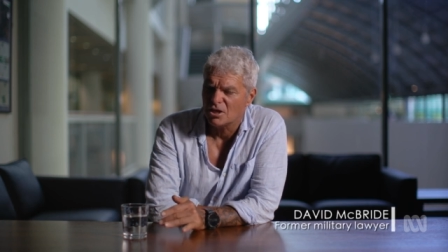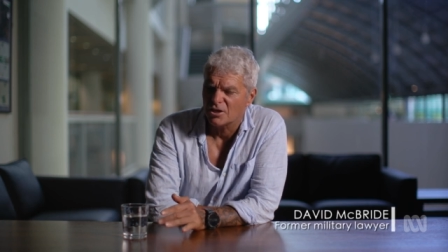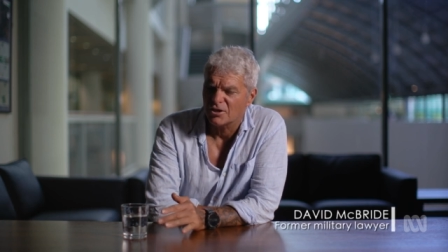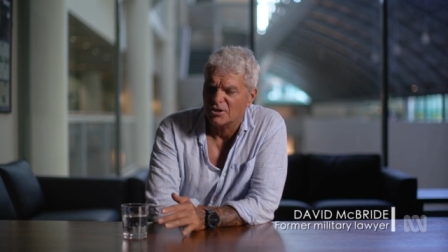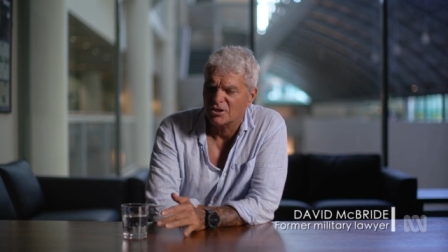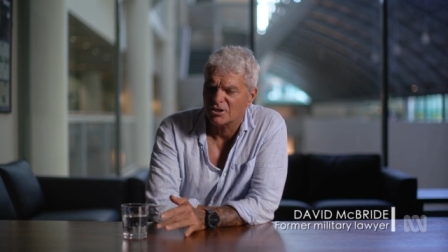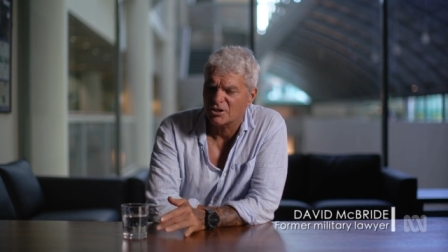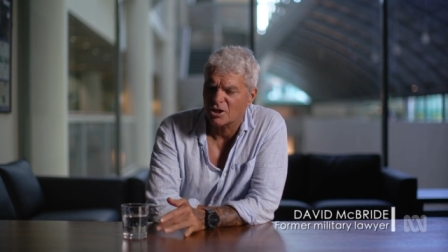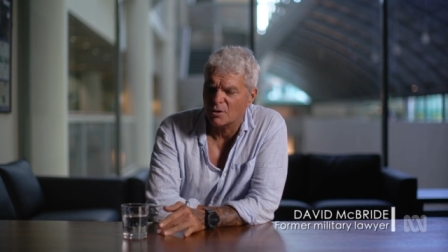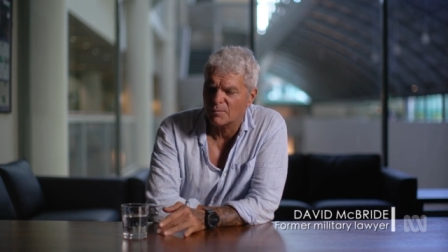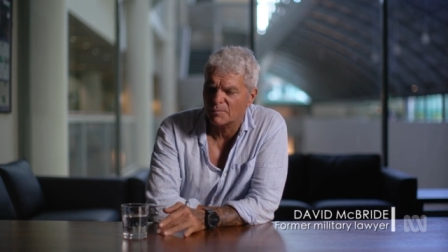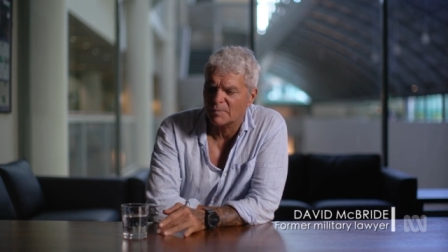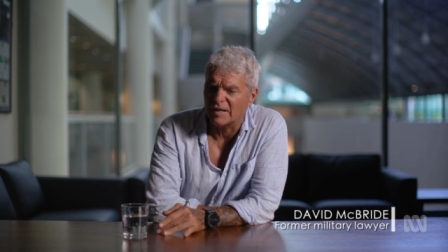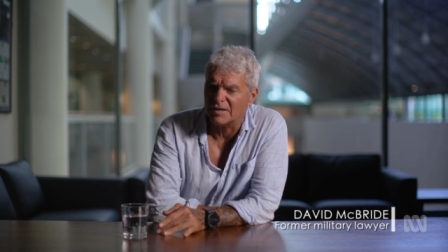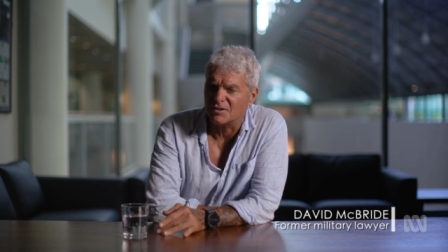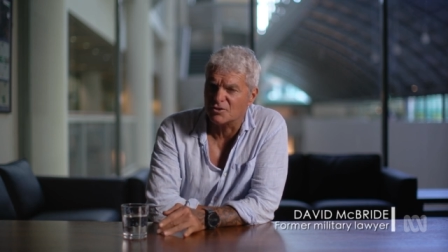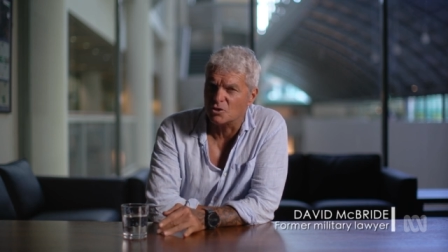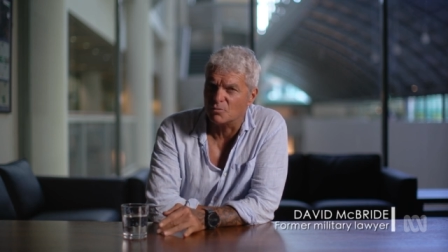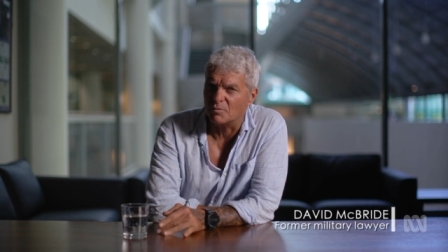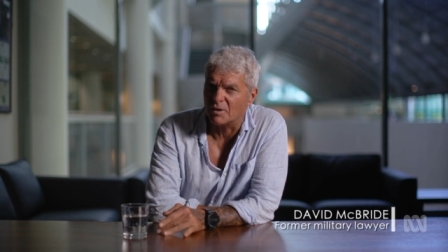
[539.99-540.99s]
you don't pay
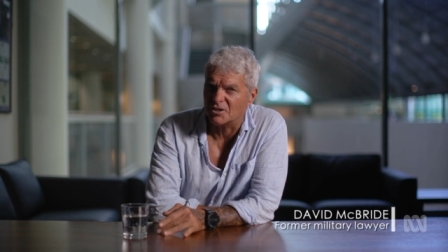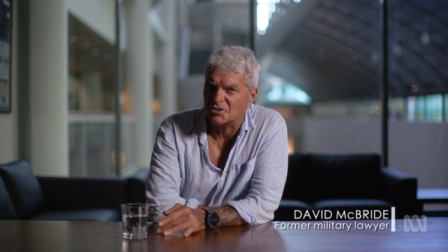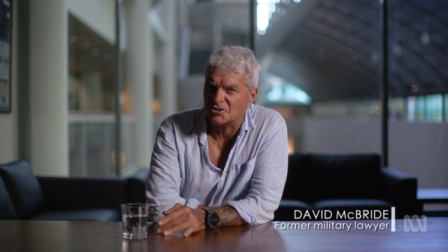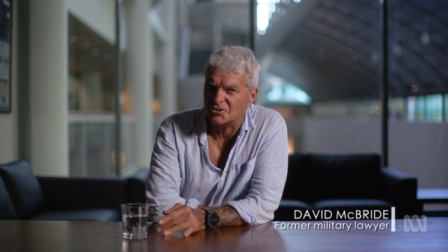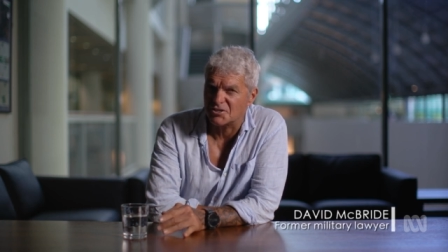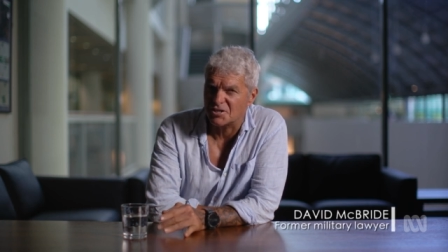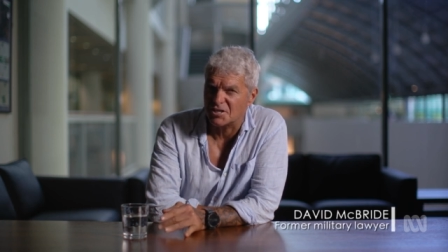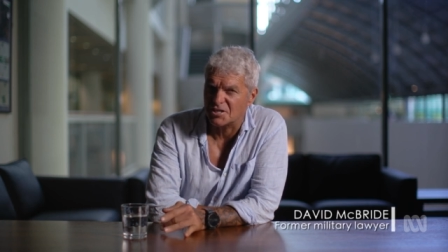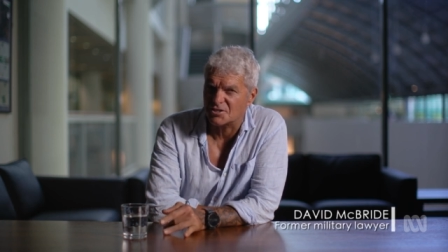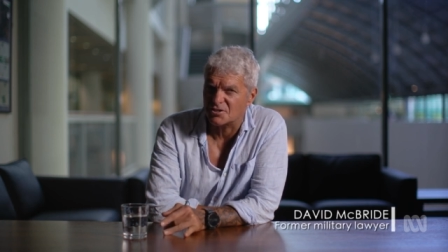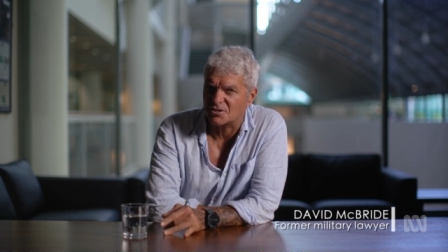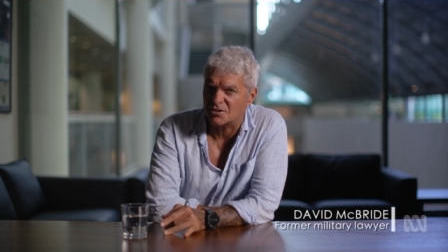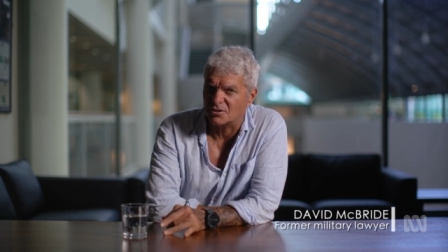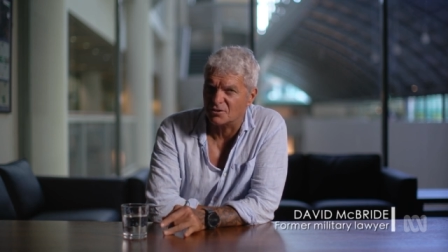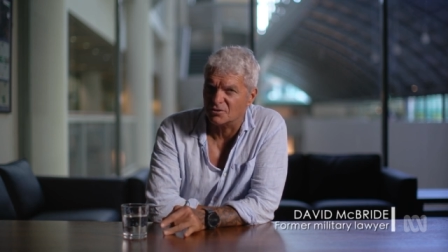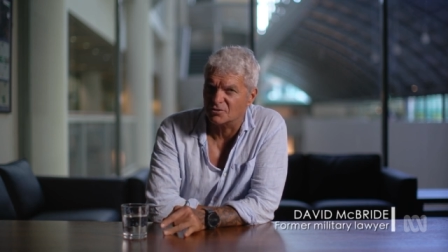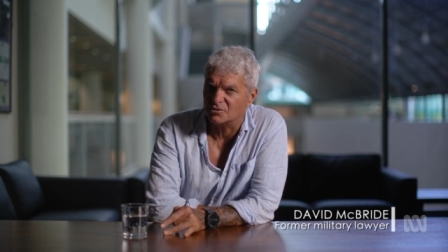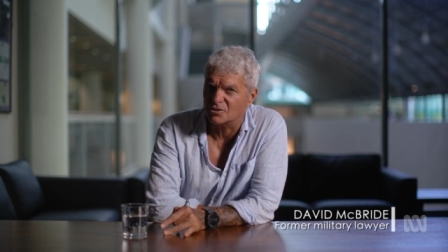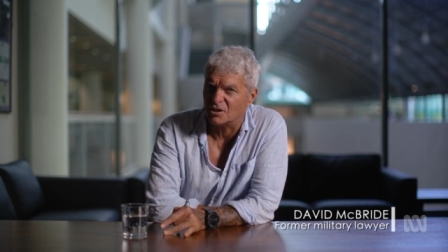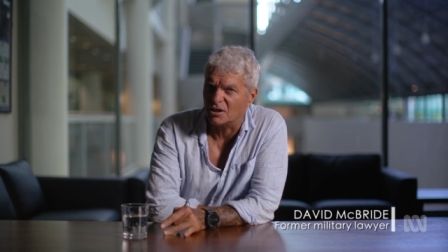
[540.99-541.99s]
too much attention
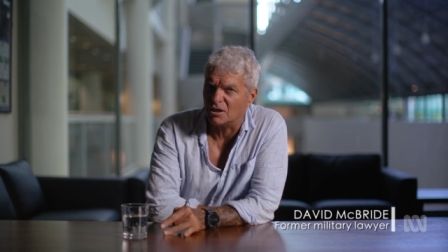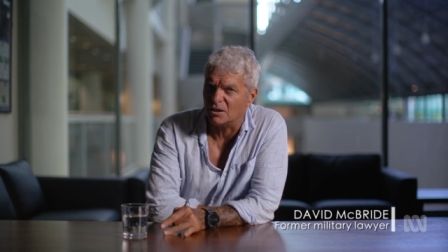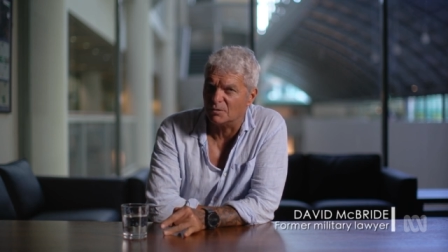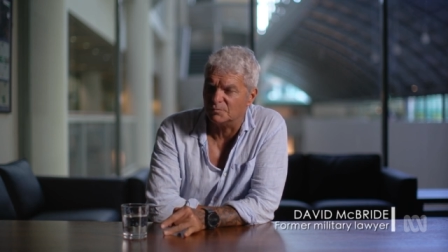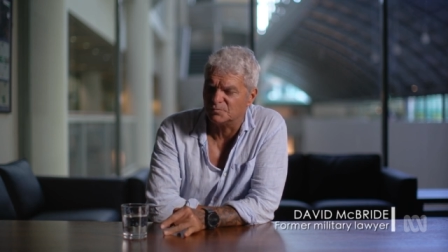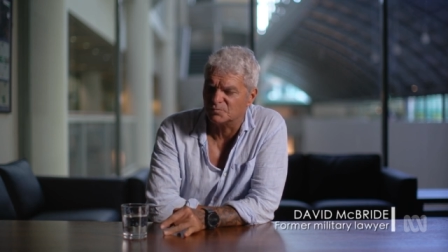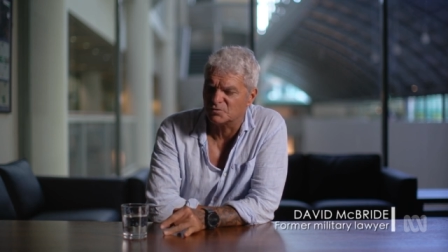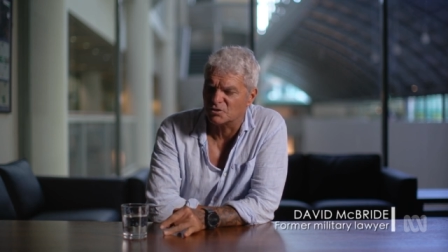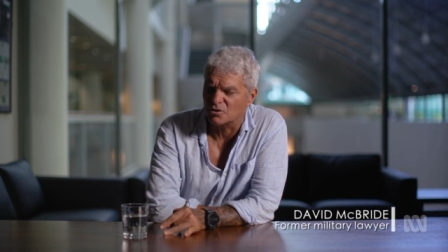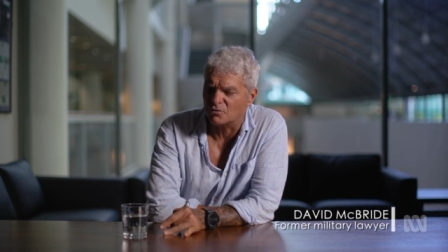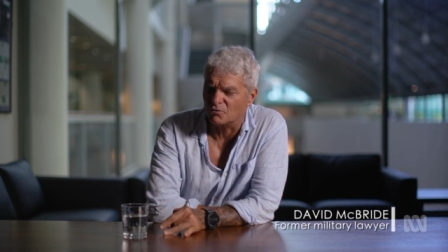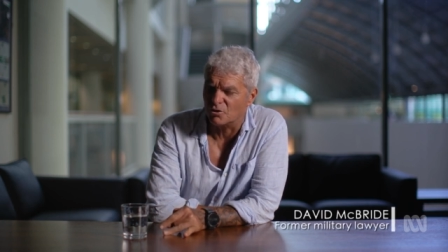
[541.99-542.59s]
to the